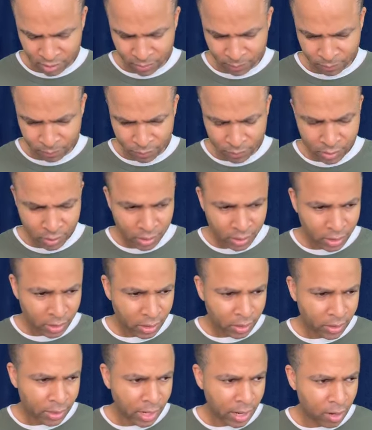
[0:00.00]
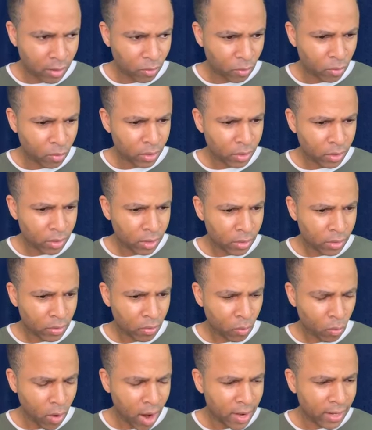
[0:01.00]
me. Now,
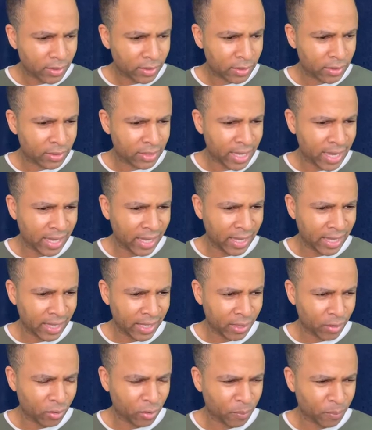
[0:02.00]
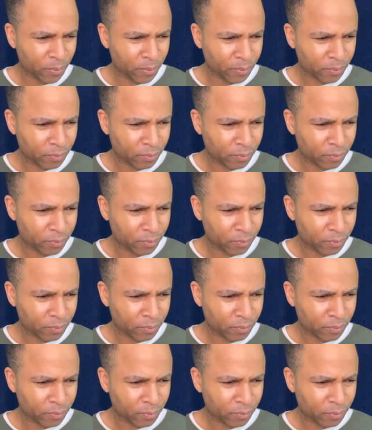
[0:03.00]
why does it say heel?